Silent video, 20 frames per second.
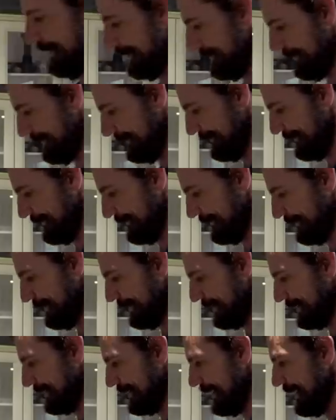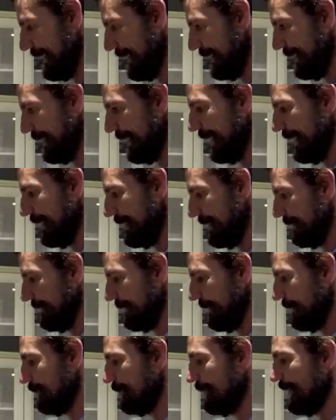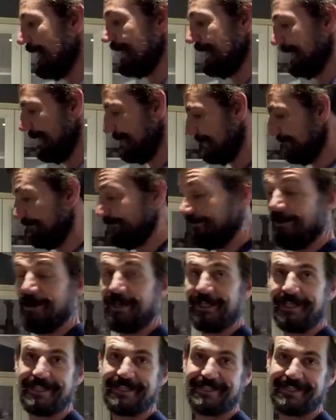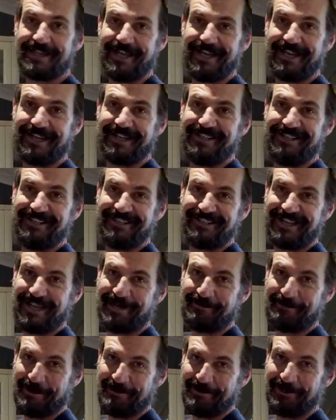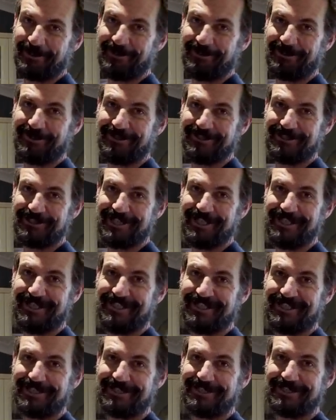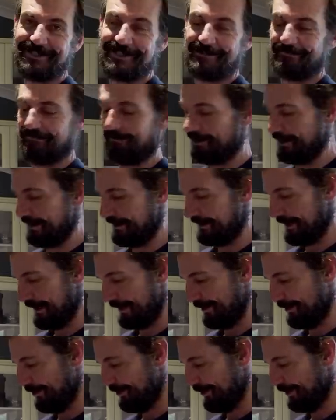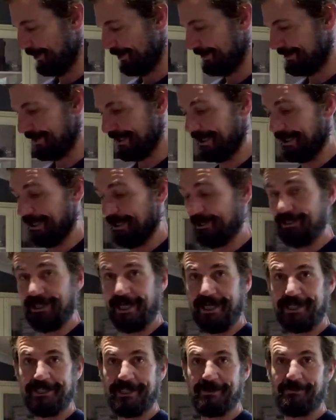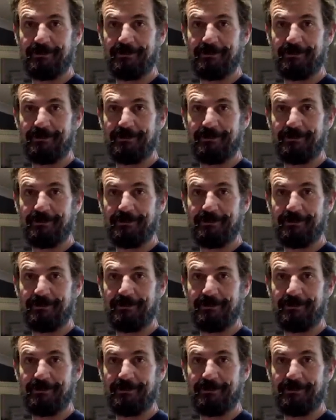to just say that Jet has finally started, our puppy dog, Jet, has just finally started earning her tucker. She actually